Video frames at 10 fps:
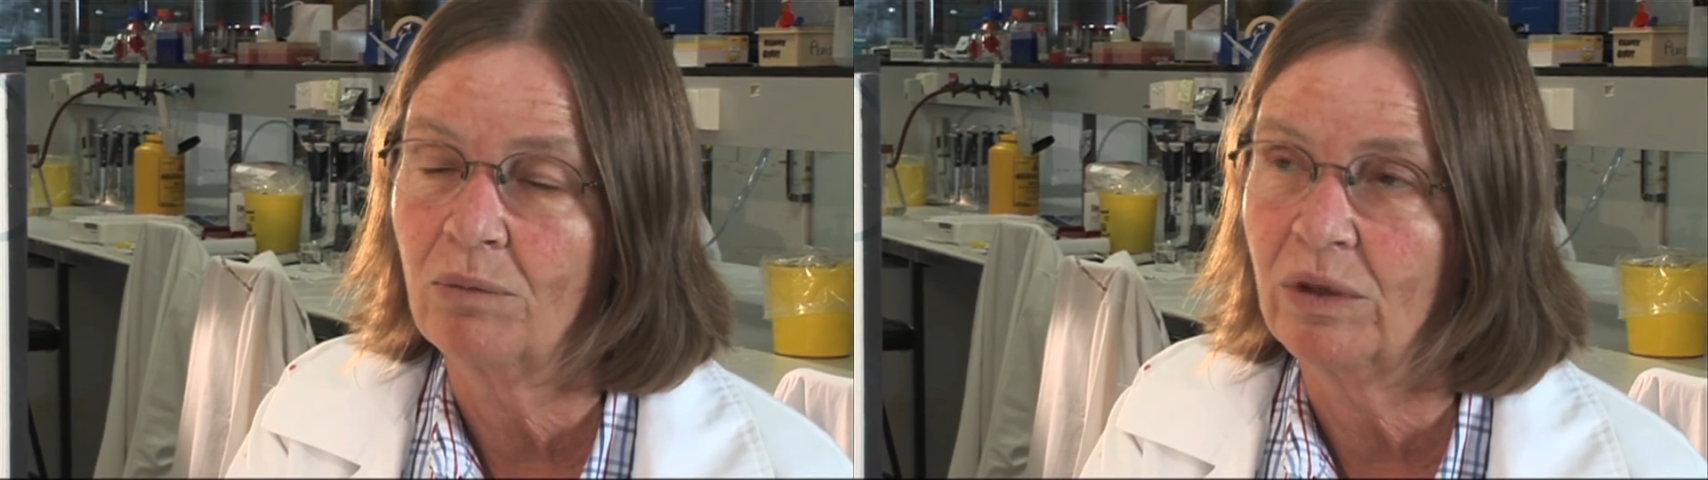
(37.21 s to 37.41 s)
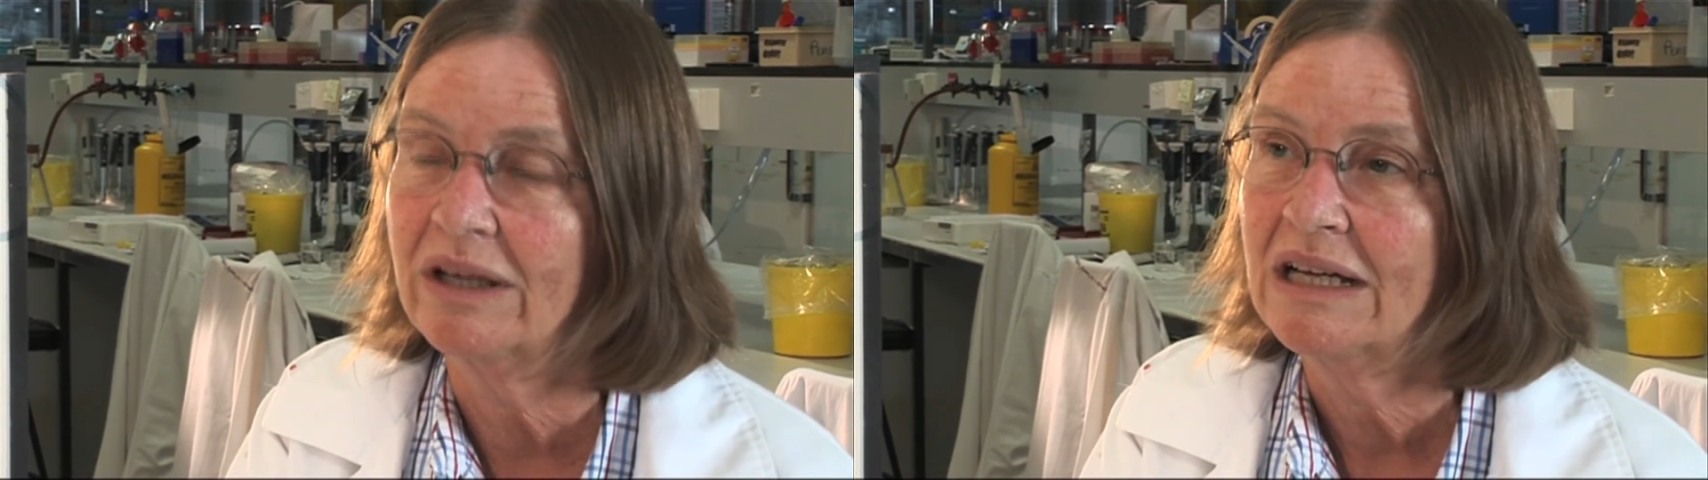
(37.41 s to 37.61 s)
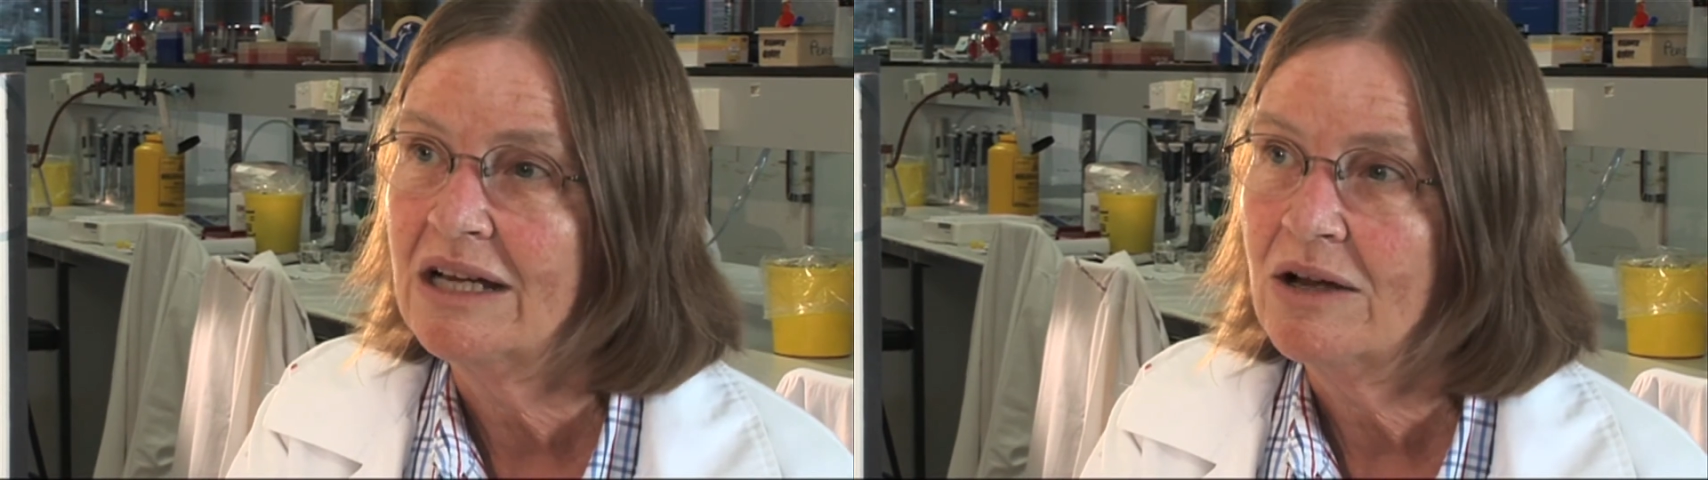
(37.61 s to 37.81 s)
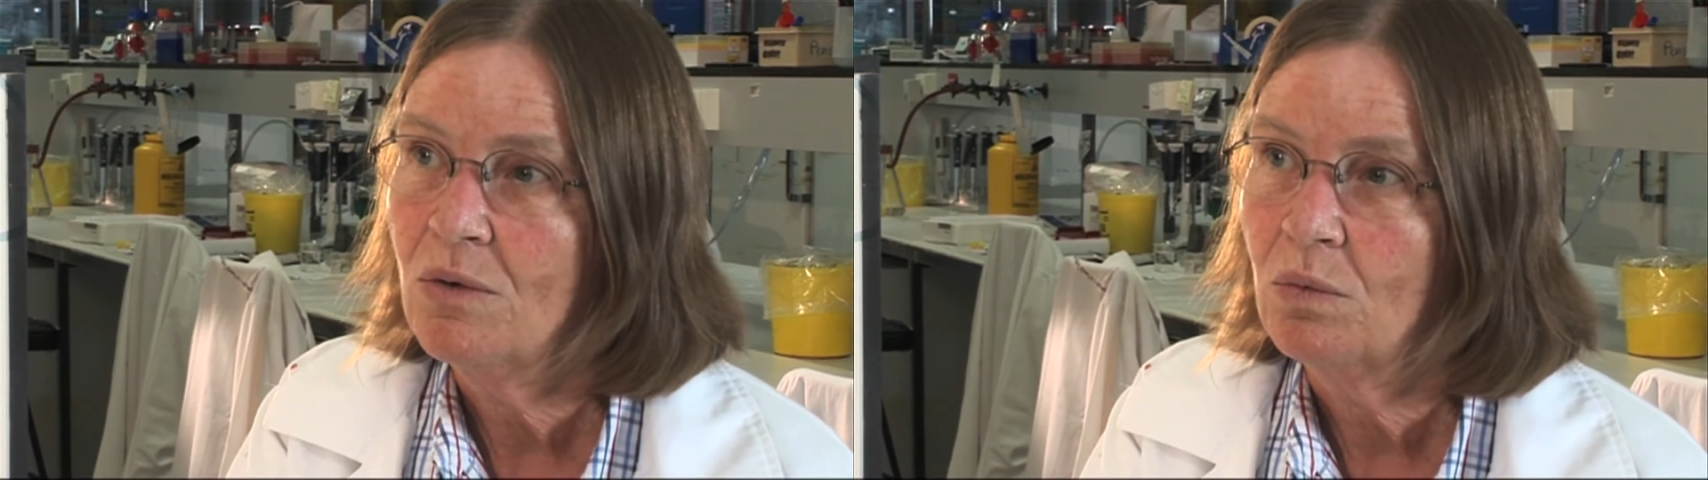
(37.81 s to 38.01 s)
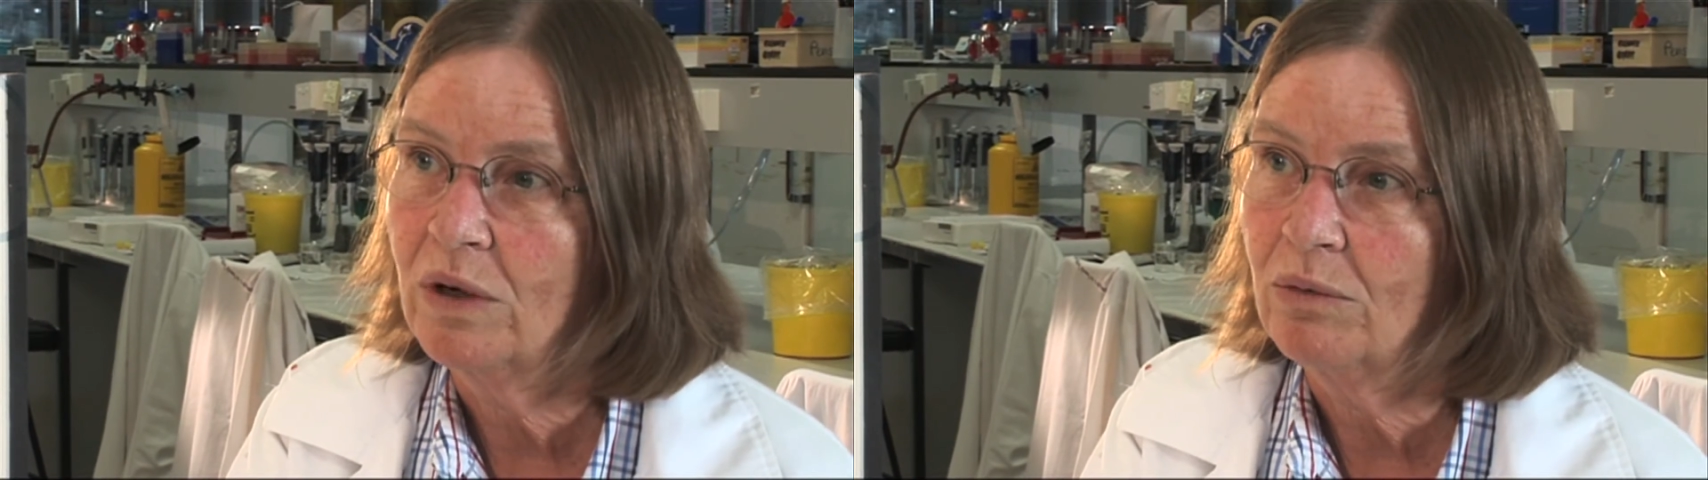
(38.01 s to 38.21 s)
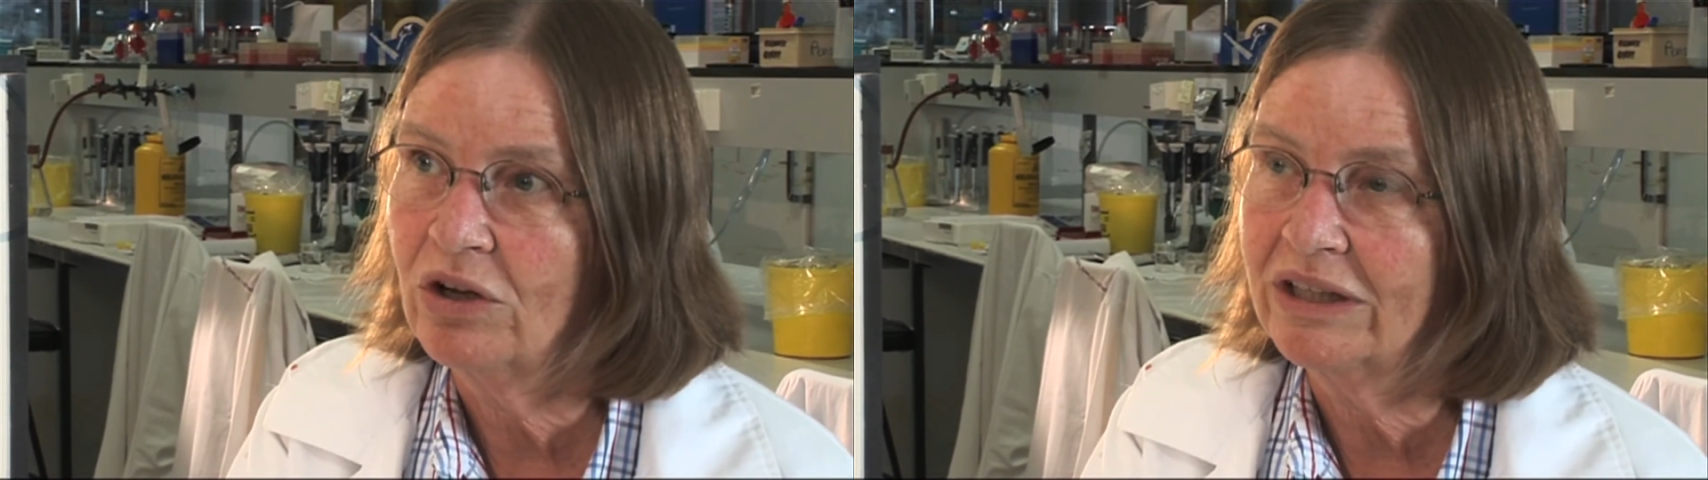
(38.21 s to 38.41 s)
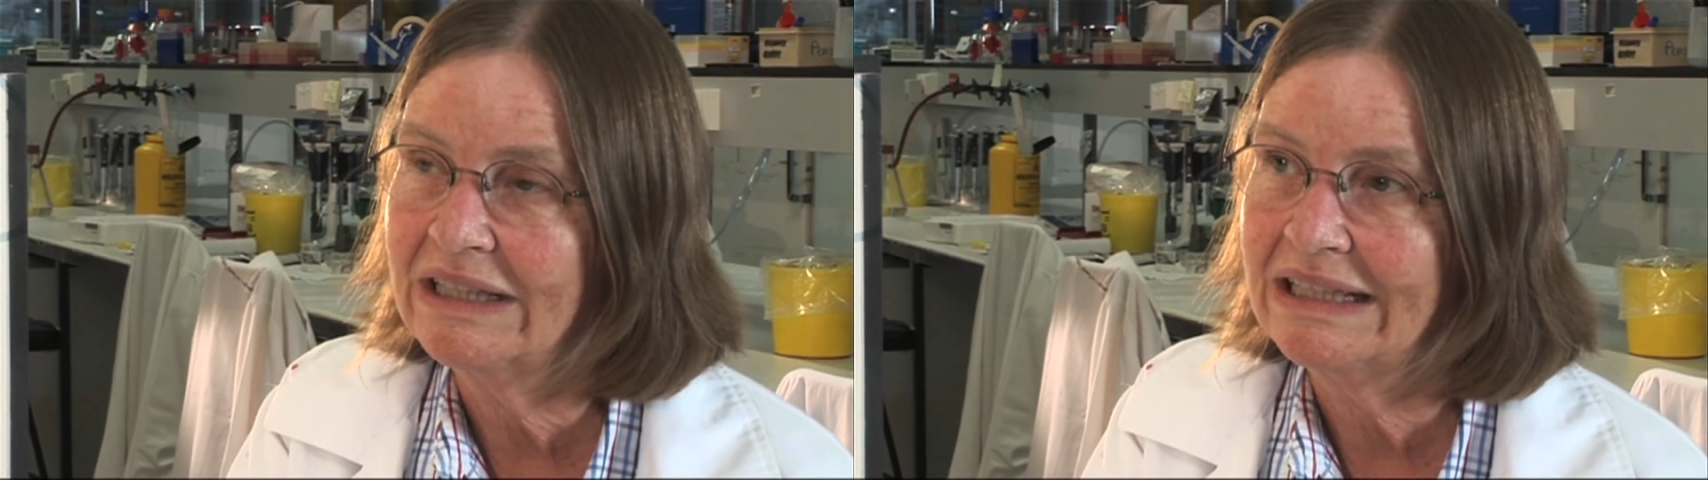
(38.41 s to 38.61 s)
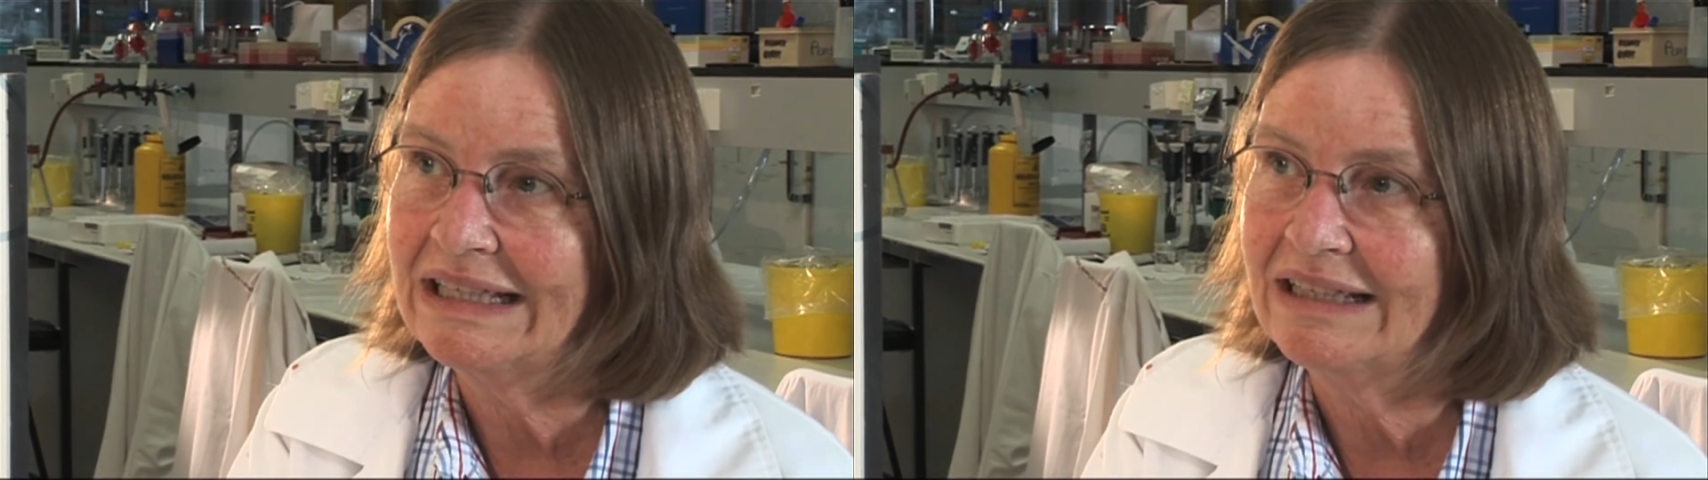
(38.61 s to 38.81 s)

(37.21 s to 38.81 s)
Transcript: And we're working